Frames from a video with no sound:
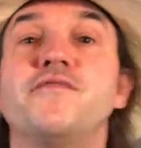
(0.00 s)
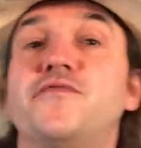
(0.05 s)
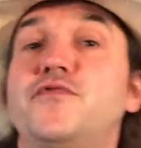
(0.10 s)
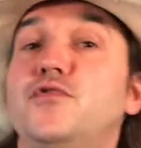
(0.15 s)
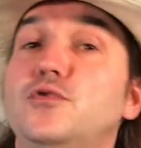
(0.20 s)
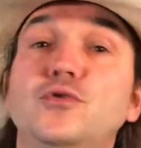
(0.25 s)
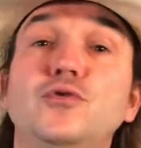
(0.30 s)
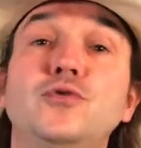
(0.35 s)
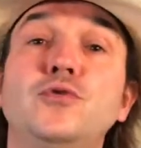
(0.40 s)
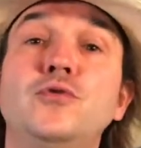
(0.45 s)

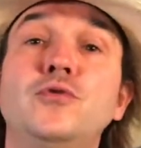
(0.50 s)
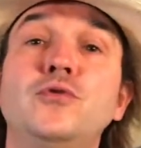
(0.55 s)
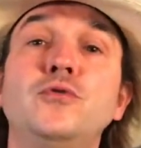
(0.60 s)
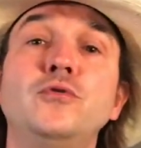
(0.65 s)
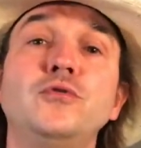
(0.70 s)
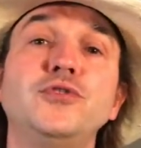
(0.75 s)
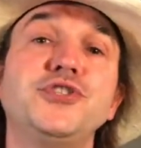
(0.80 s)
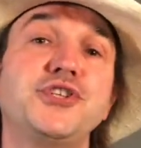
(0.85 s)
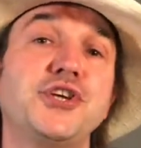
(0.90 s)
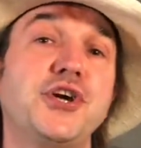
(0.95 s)

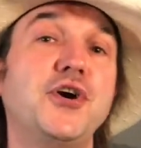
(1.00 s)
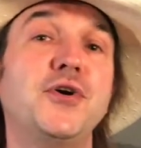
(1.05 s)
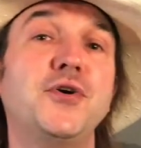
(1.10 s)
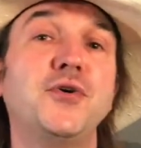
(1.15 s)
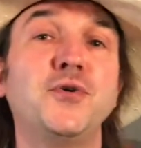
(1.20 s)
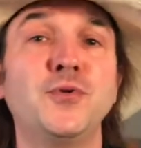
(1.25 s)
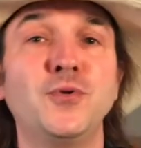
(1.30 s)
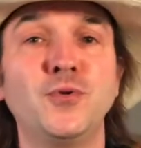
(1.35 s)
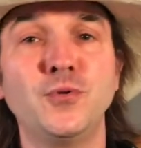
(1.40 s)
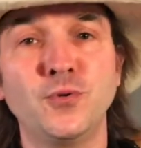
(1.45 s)
fool's
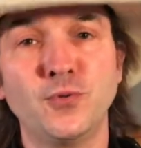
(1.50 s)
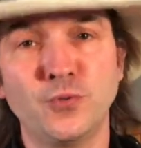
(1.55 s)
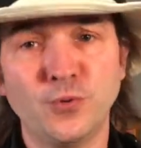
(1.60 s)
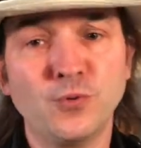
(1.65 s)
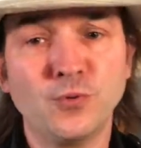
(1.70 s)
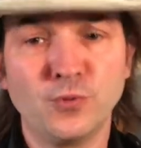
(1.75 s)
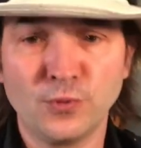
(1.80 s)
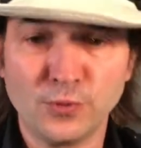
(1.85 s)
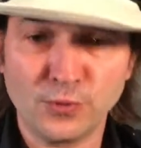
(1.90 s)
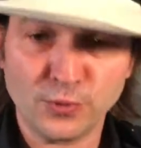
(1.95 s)

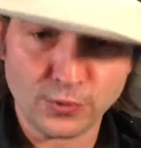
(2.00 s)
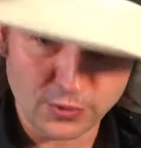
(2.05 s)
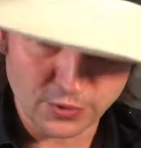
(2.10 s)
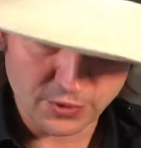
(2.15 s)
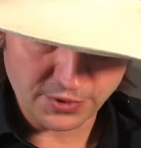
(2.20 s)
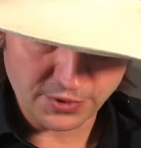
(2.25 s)
gold.